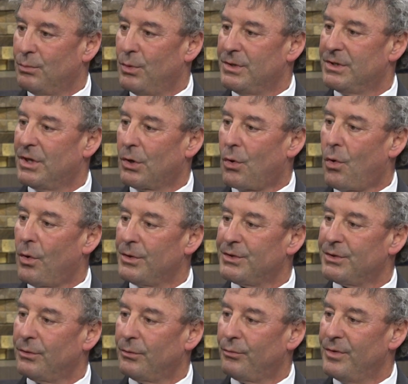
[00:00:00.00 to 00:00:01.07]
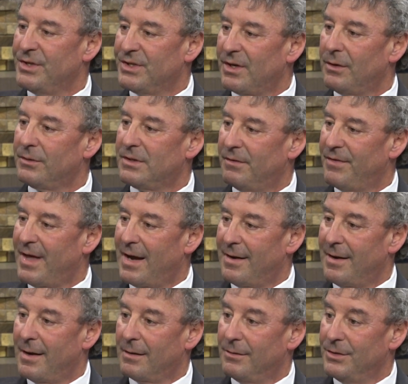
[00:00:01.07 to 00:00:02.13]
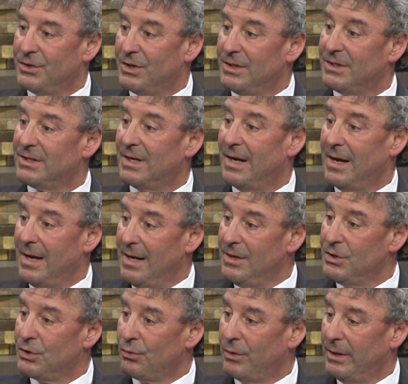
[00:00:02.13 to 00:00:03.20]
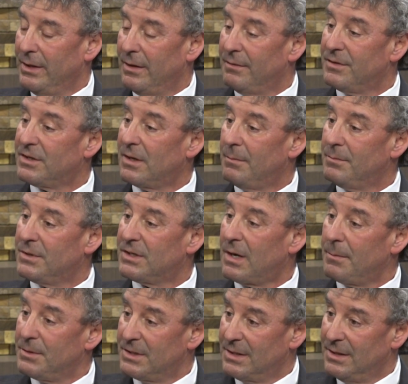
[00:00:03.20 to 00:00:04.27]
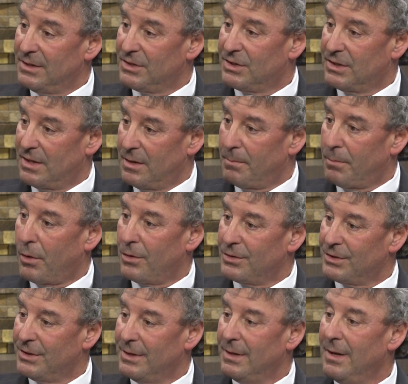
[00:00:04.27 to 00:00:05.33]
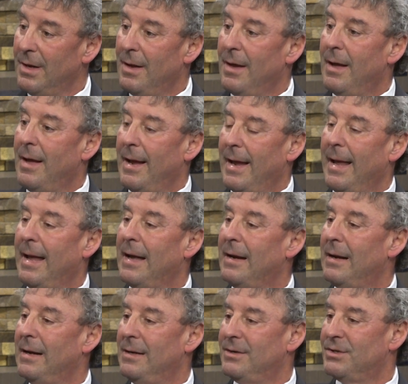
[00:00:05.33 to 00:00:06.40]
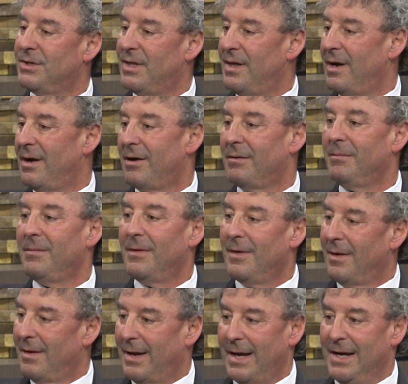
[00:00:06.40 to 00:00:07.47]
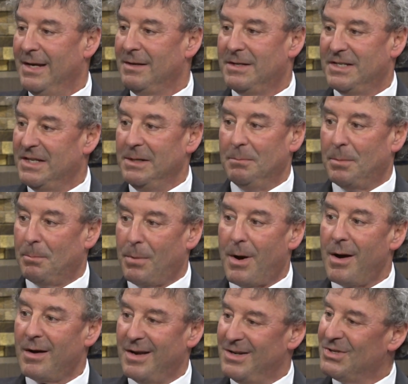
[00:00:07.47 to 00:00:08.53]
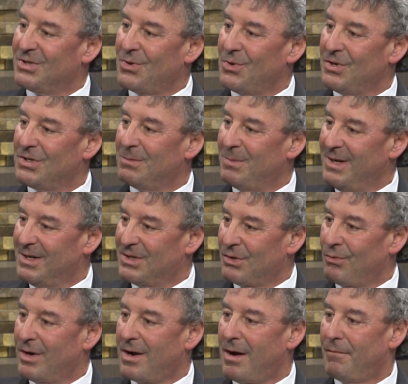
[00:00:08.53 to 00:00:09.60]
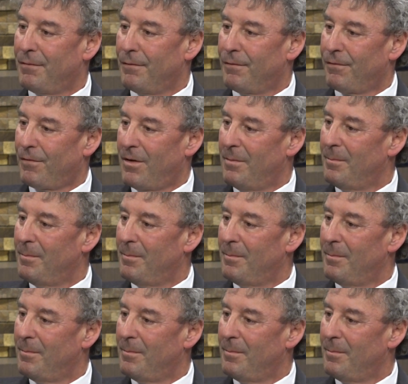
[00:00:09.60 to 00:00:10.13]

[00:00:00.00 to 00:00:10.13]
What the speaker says: was the causal result of that negligence an injury of some substance to the person? And is there a deep pocket, so to speak, to recover from,